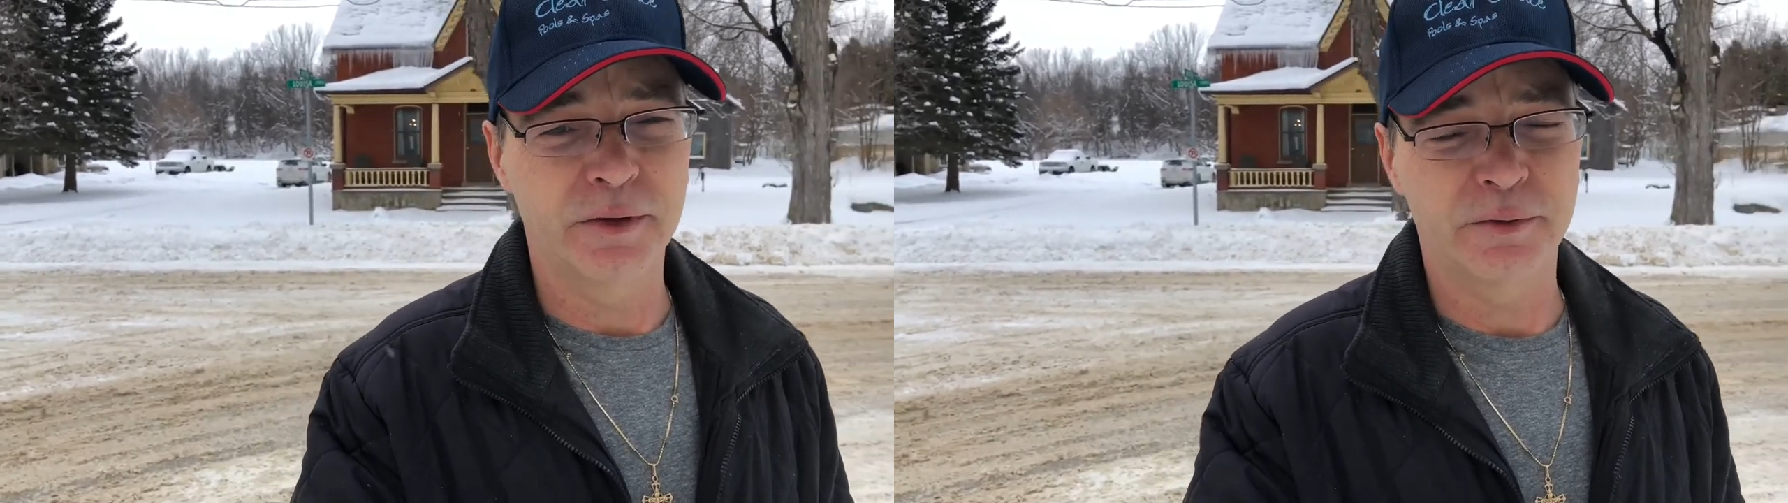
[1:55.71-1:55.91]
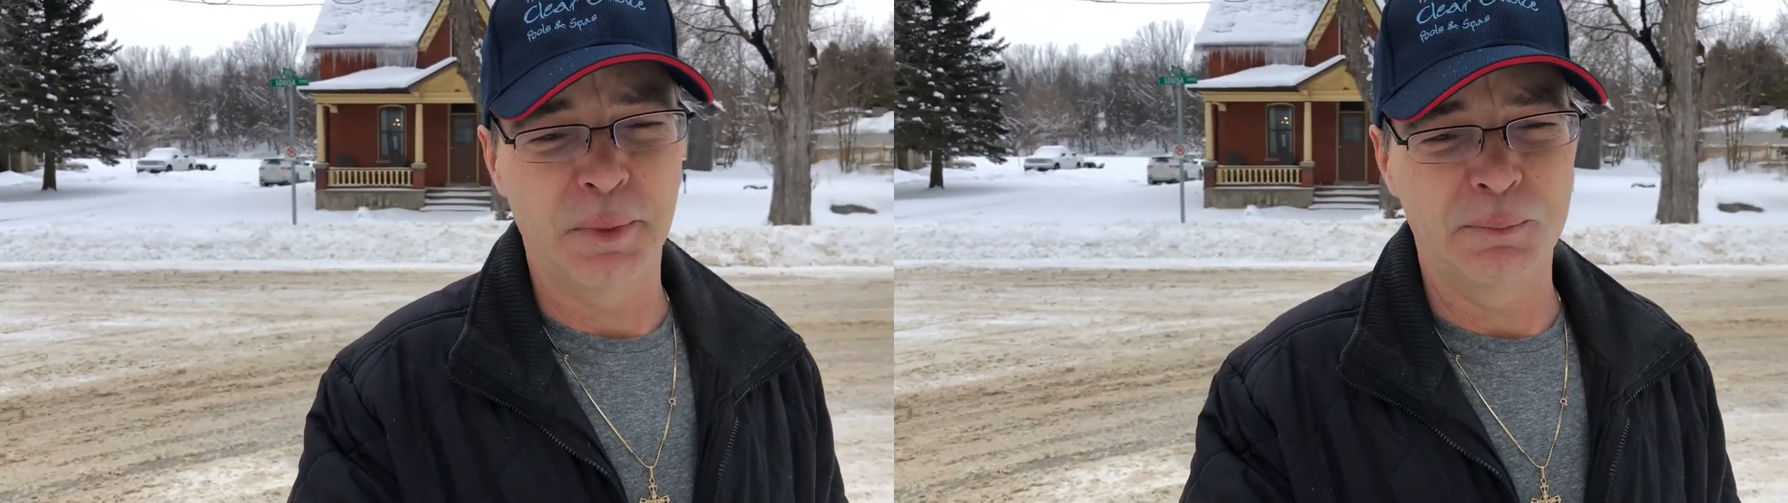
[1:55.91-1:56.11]

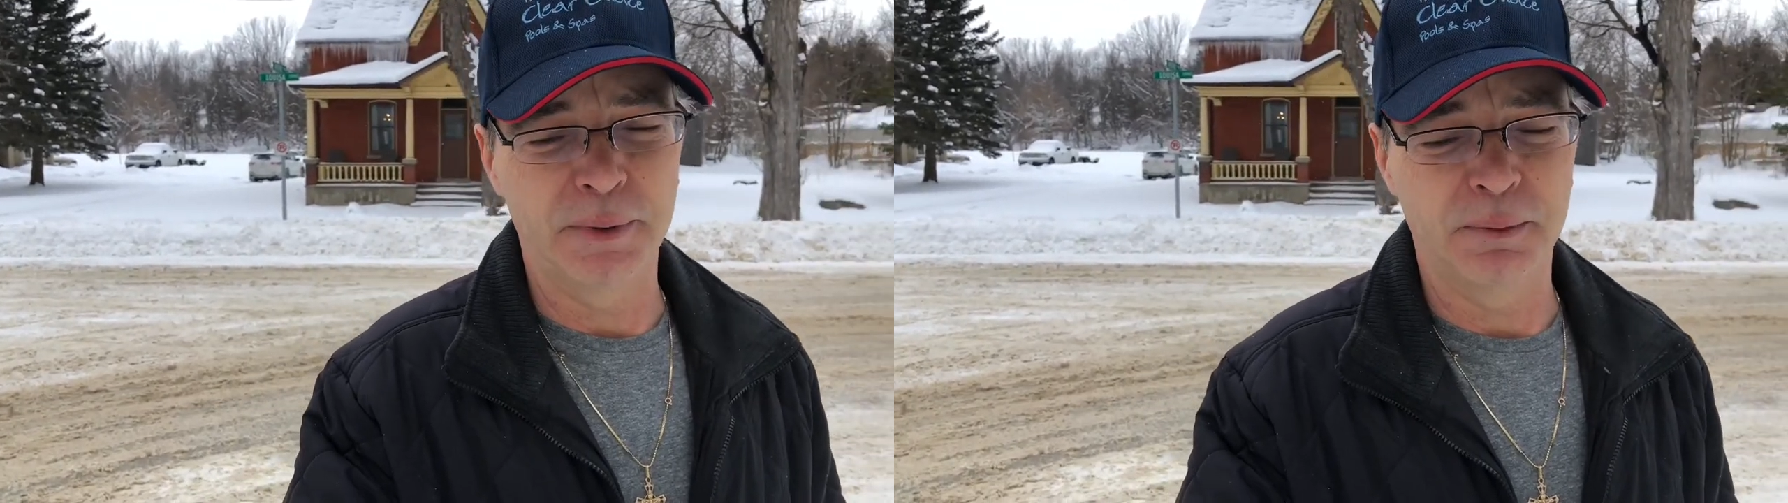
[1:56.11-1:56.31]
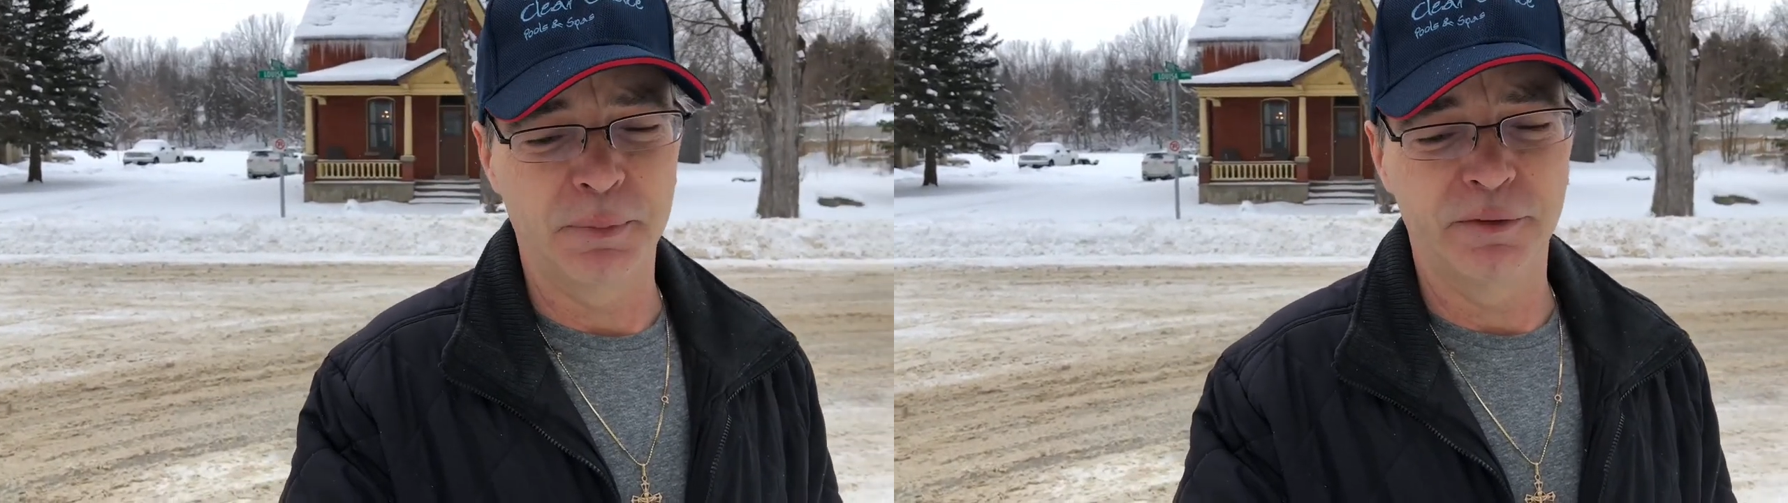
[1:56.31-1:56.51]
this might
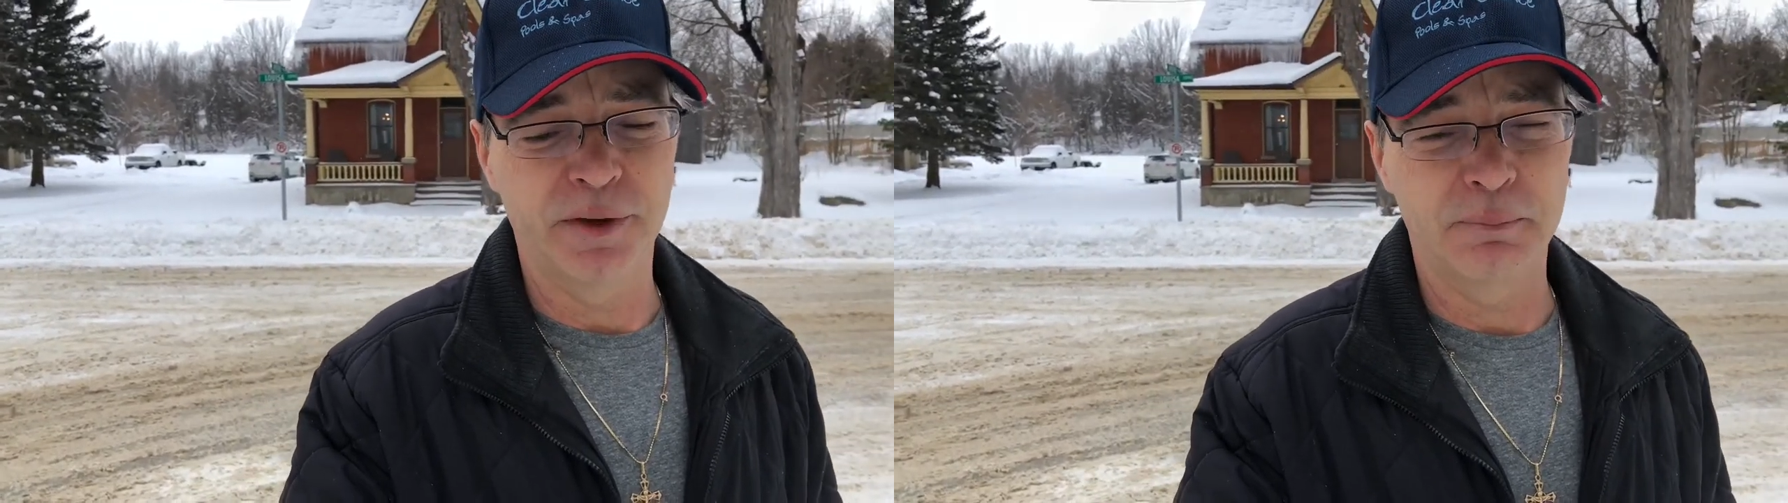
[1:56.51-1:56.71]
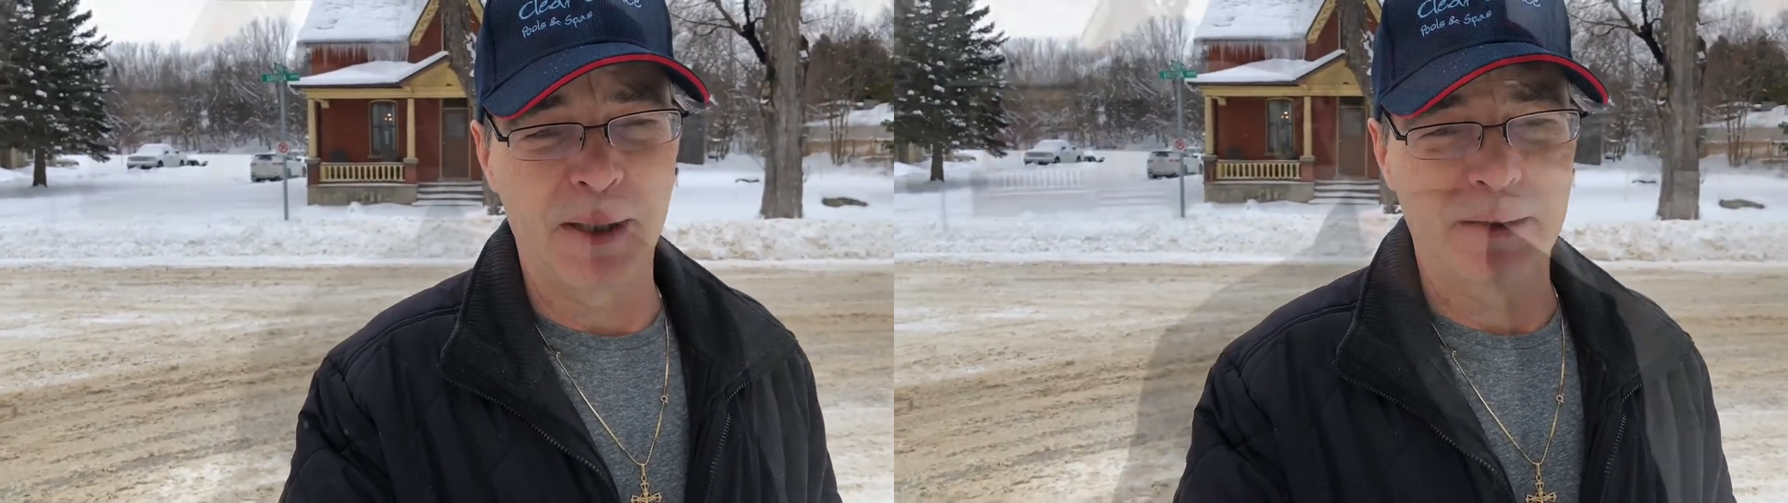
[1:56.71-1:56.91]
be a perfect mix.